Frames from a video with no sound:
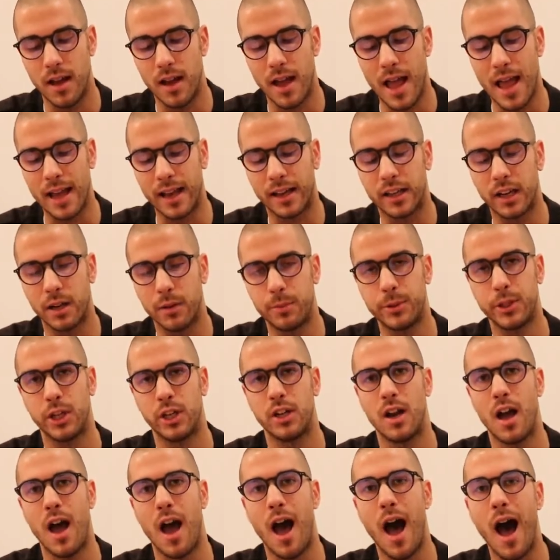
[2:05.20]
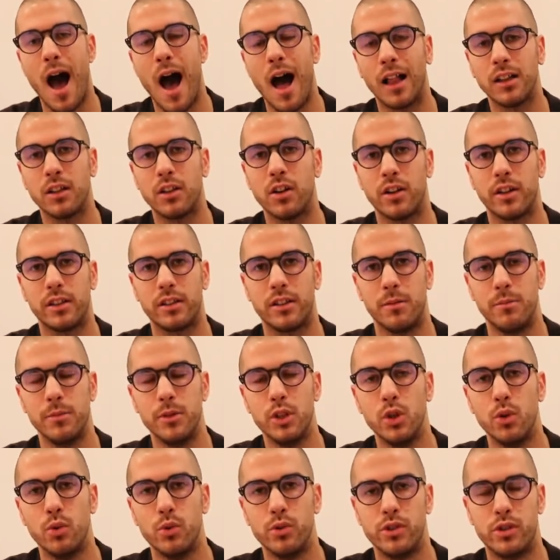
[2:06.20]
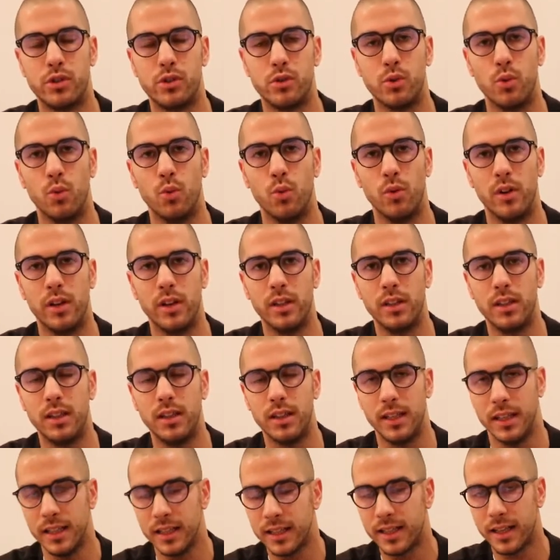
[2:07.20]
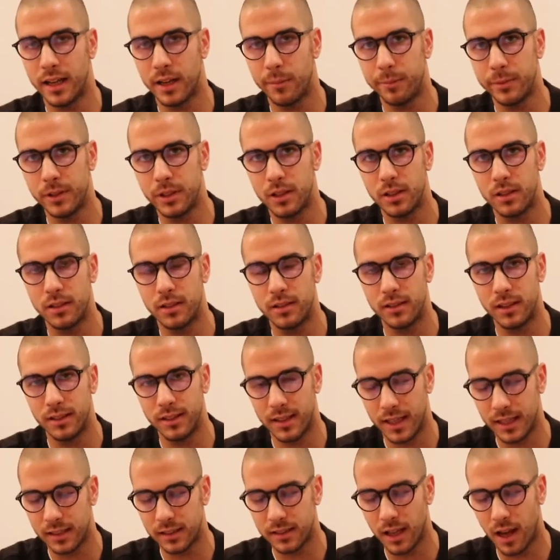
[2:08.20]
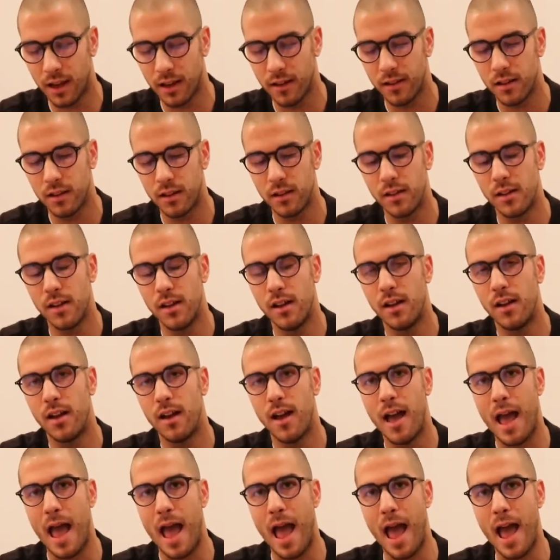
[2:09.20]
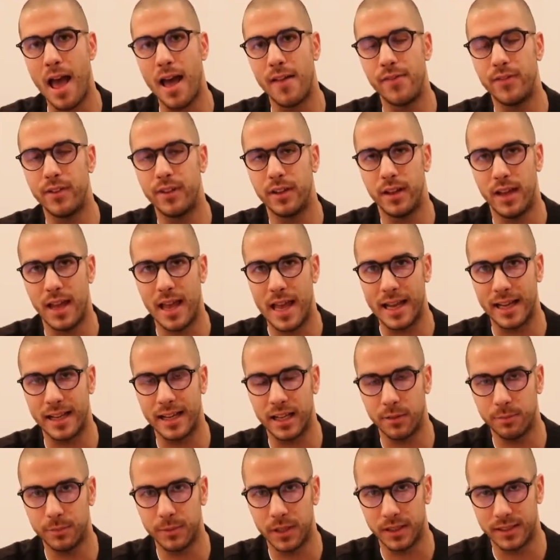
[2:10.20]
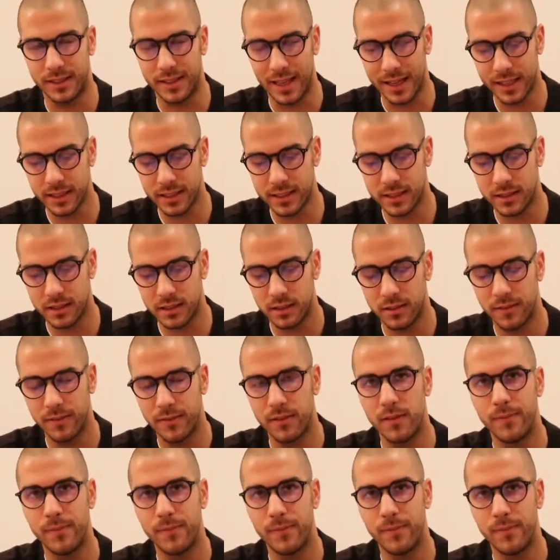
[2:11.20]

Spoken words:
encryption algorithm used to encrypt the data and encrypt the text,